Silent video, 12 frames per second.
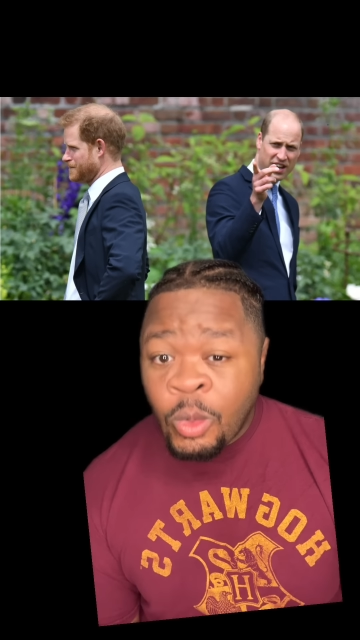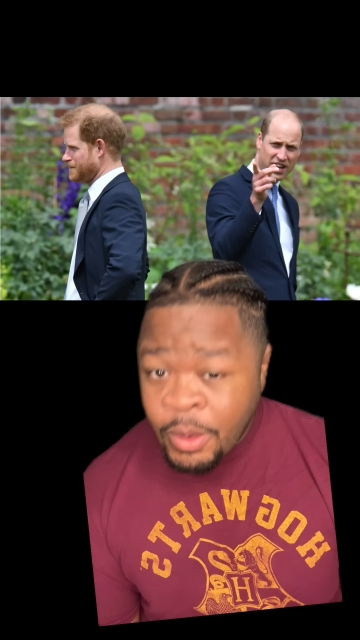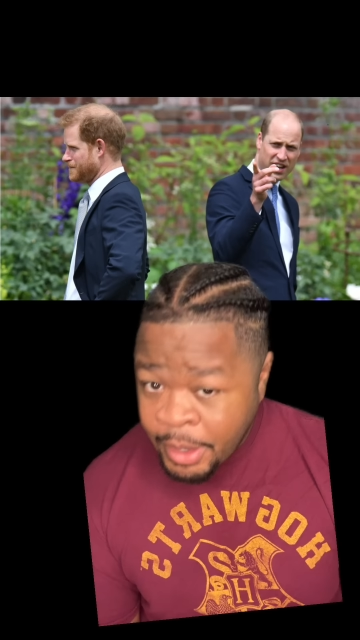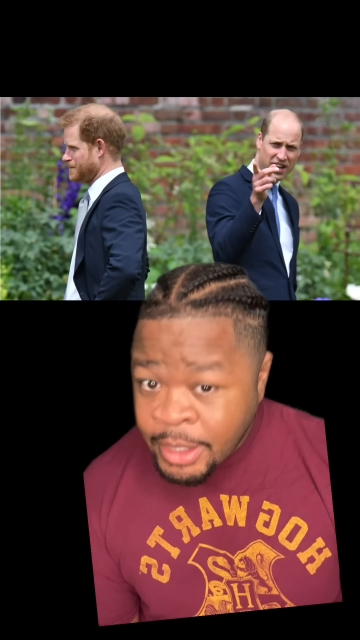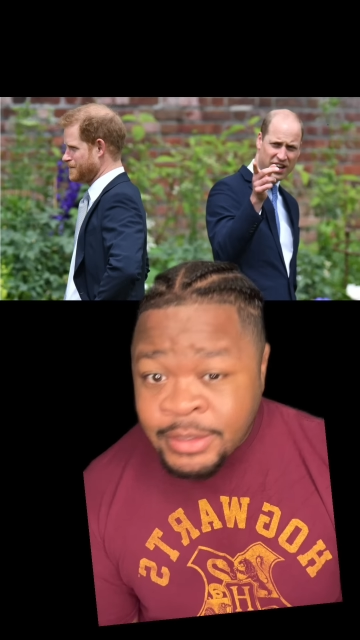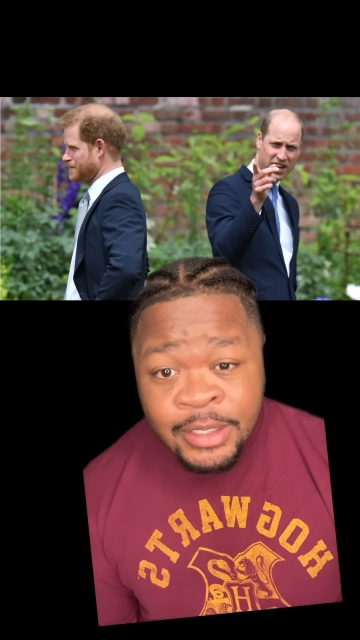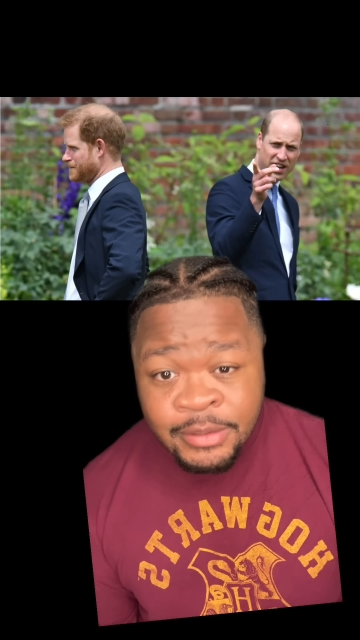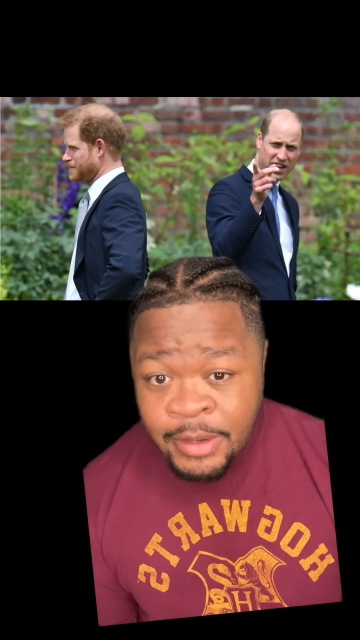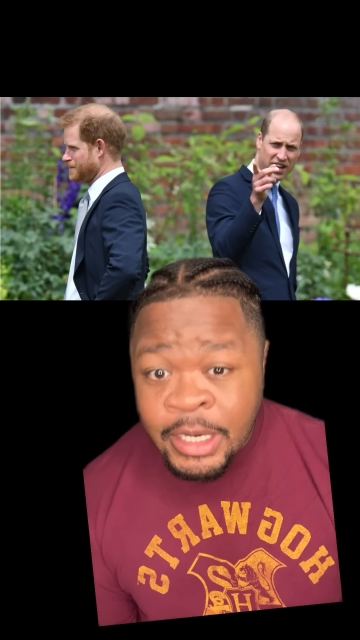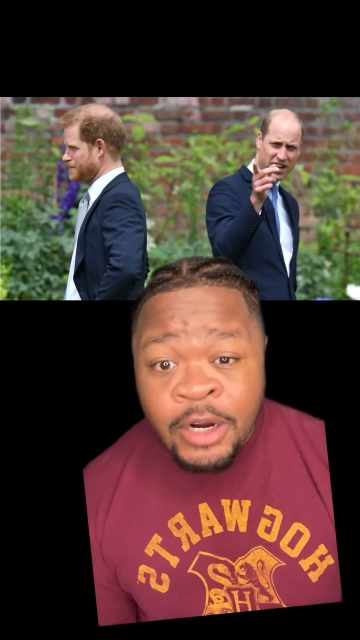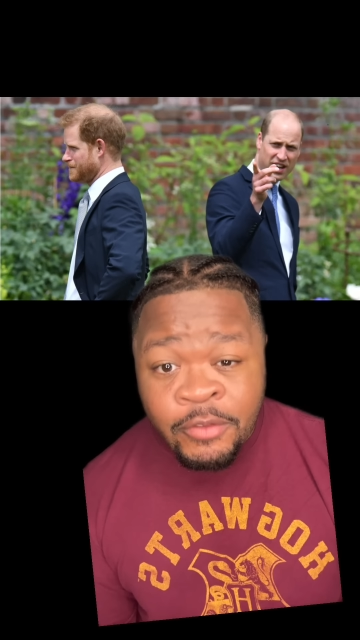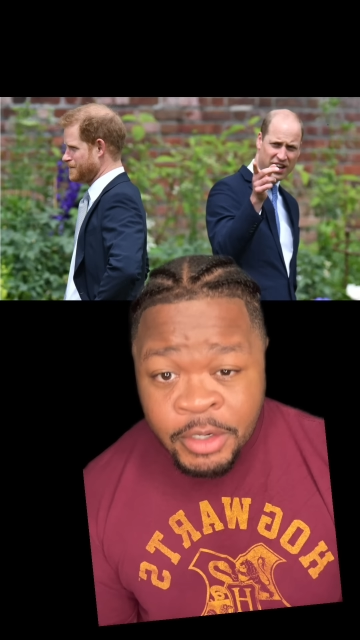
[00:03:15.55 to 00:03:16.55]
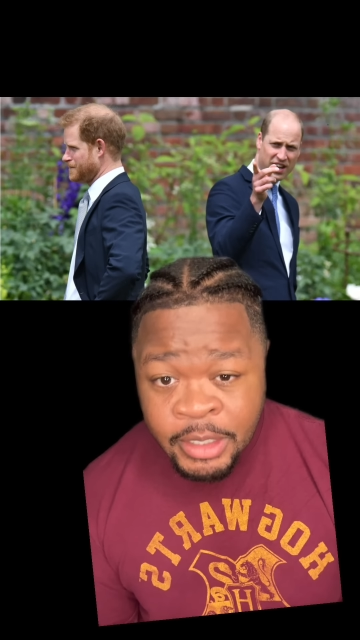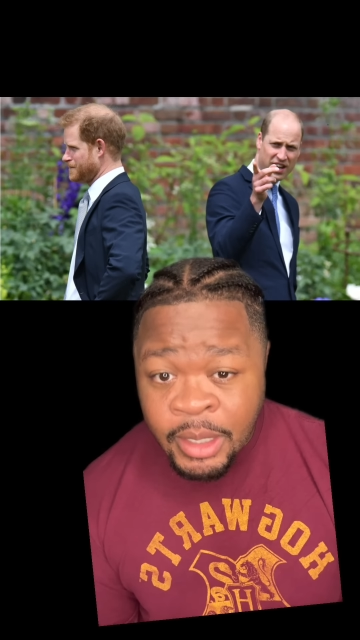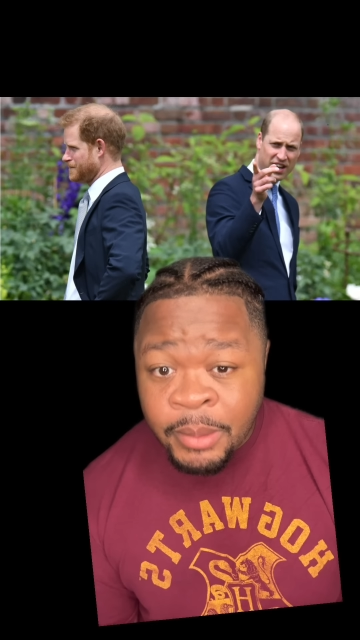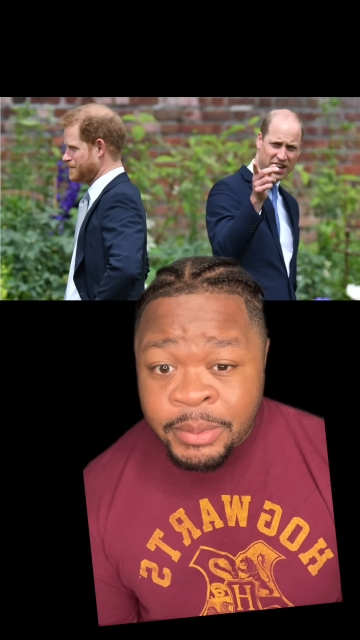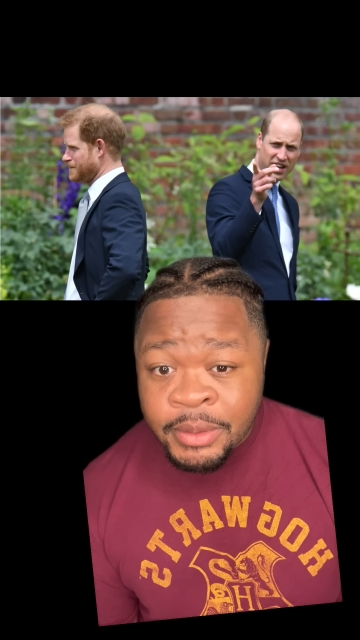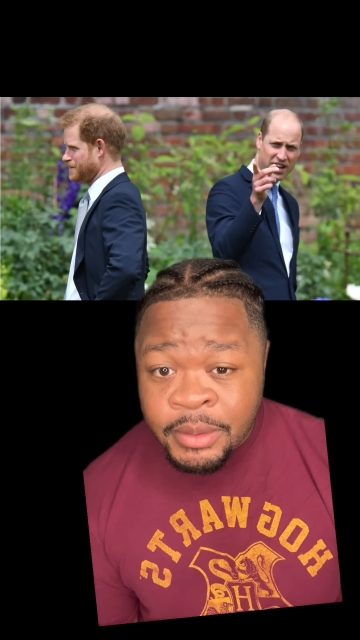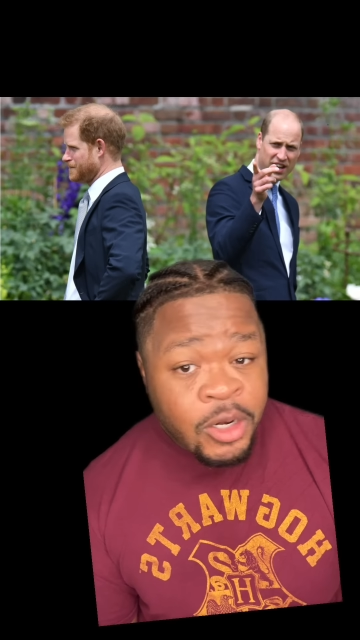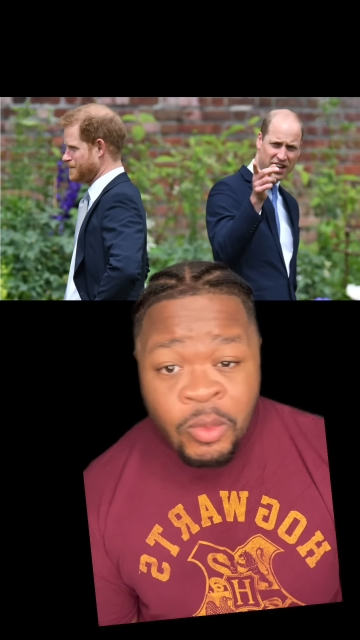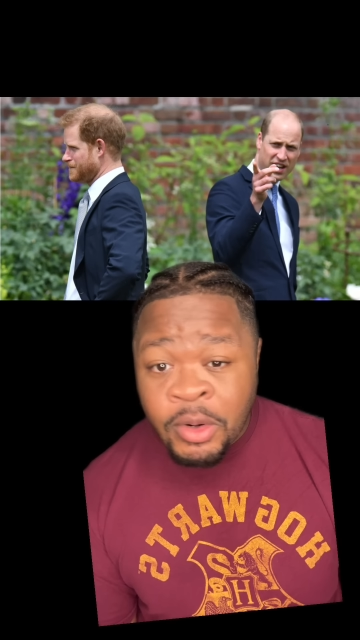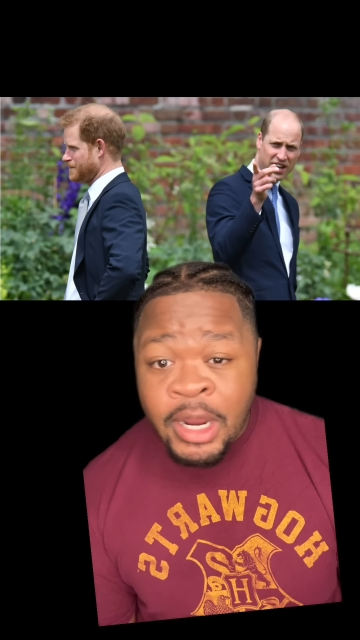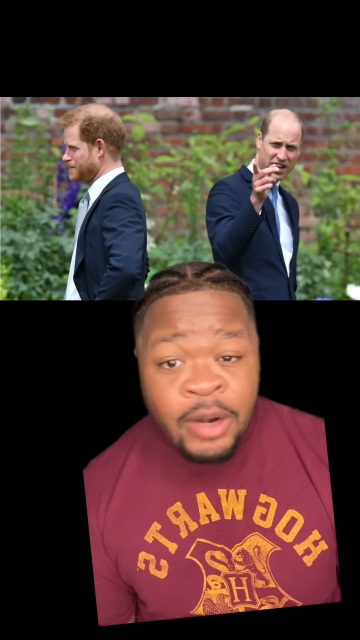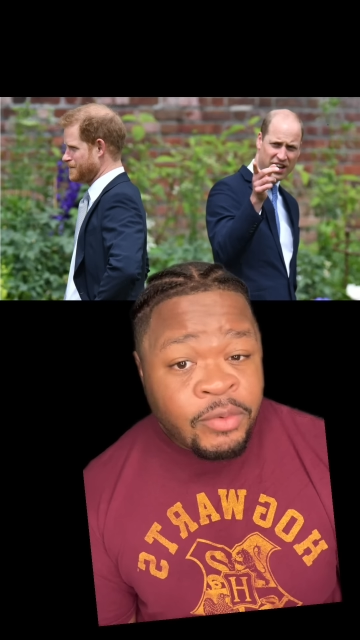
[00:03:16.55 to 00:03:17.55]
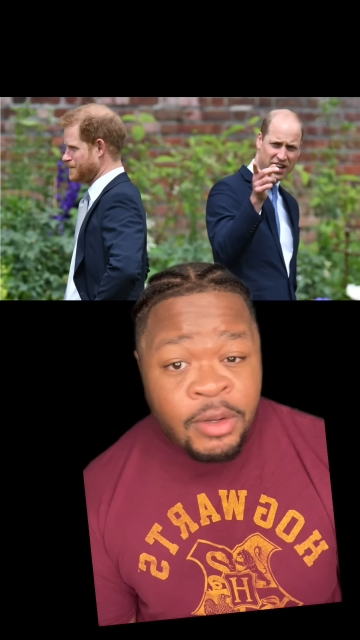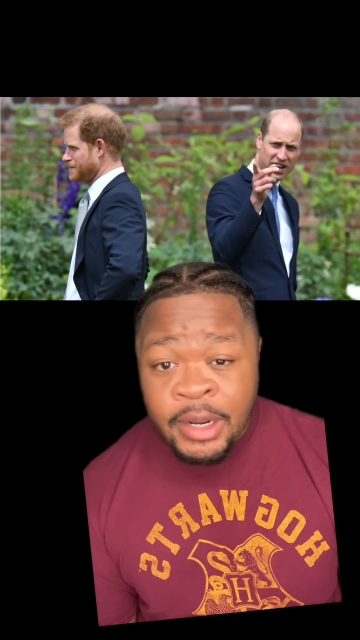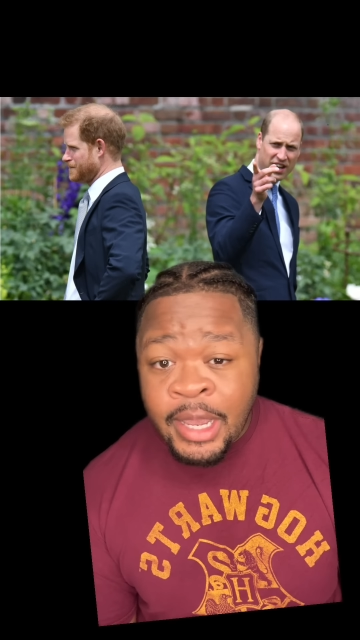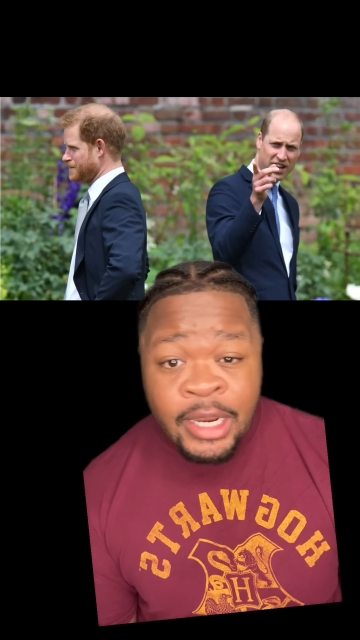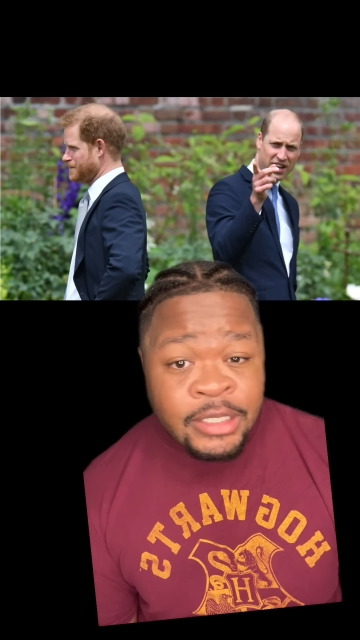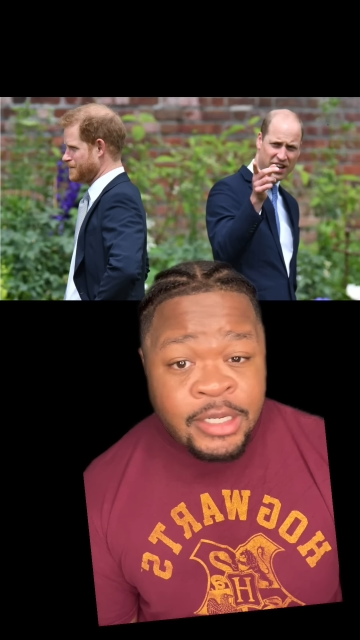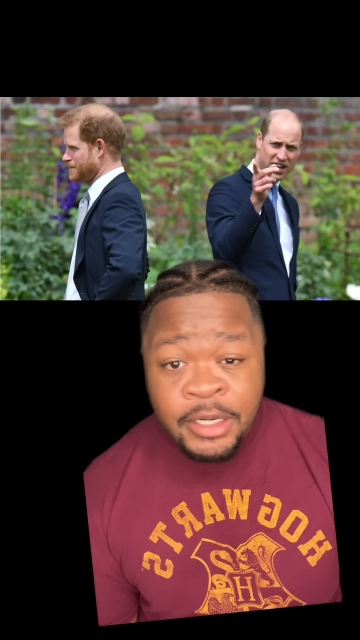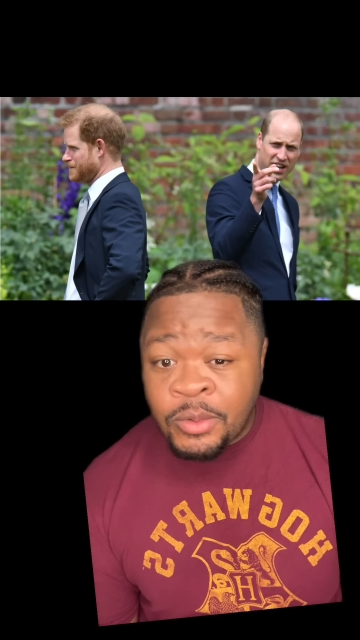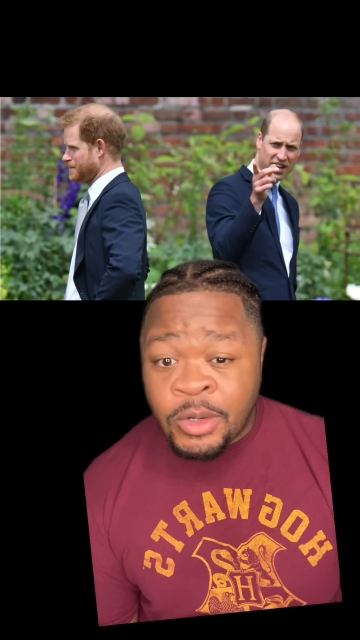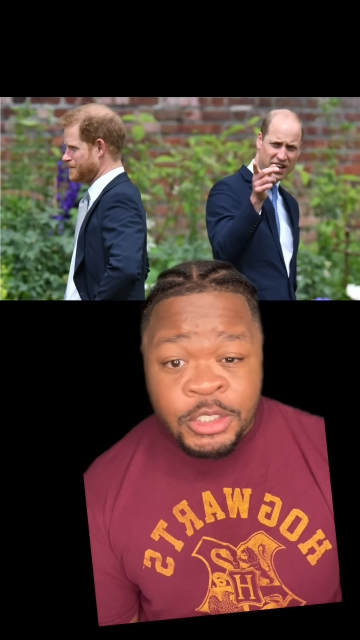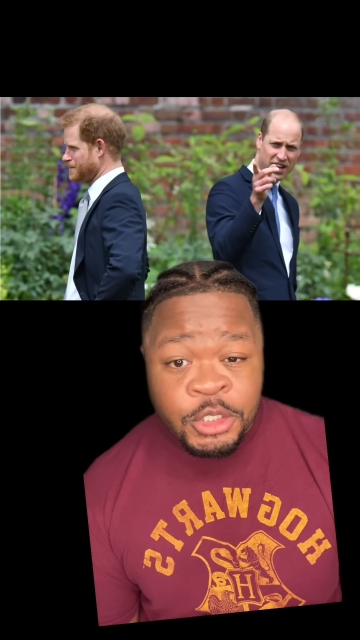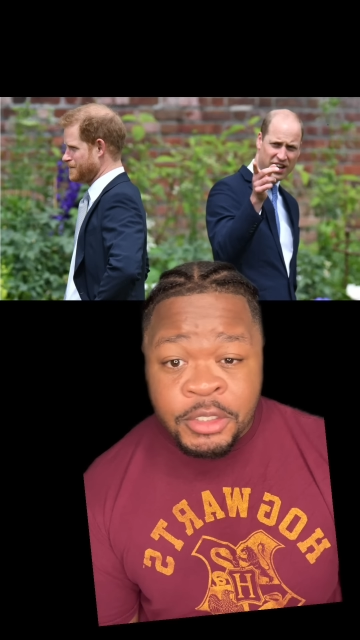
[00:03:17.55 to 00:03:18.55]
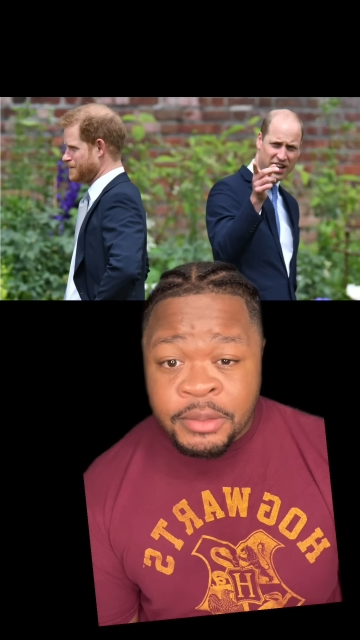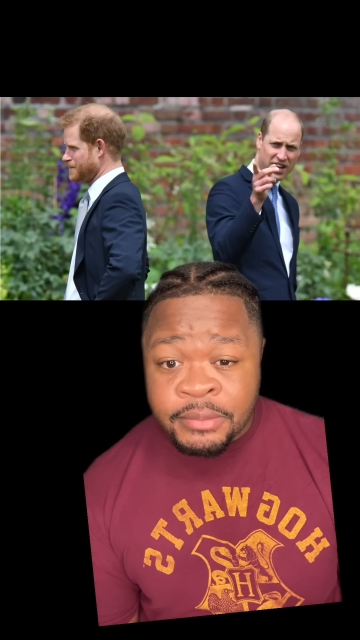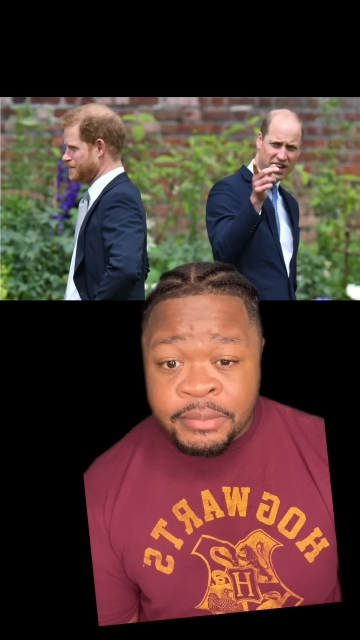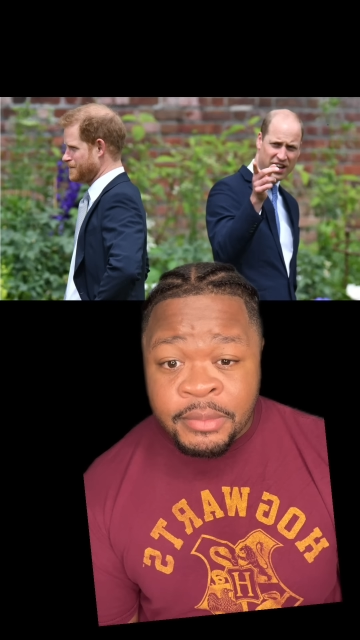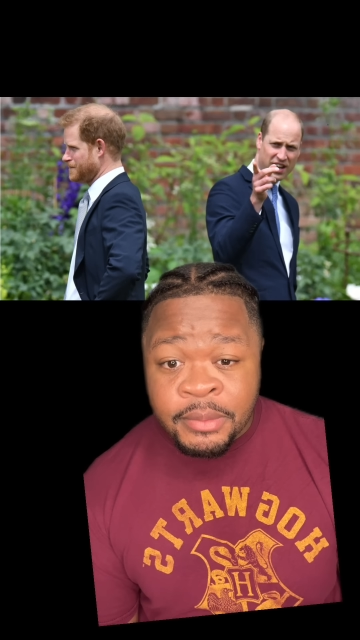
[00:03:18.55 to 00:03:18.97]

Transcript: What else has they covered up? Anyone ever gonna ask that question?